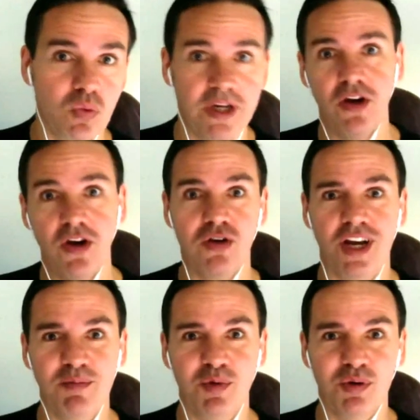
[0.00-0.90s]
We're going to
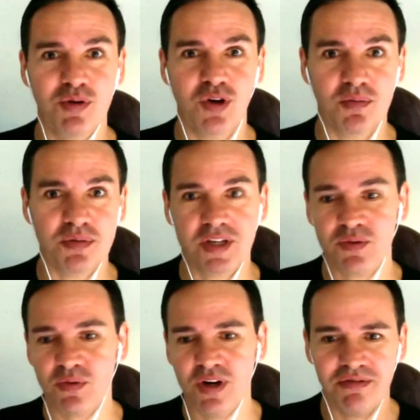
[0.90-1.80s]
create more jobs.
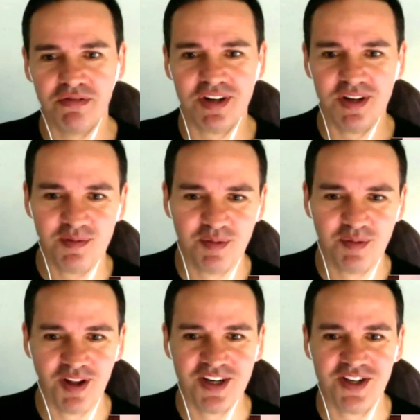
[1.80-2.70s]
That's what every
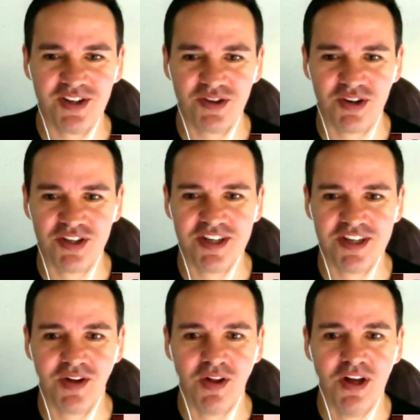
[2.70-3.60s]
politician tries to
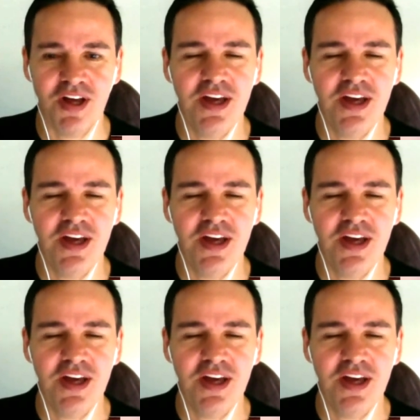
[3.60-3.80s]
sell.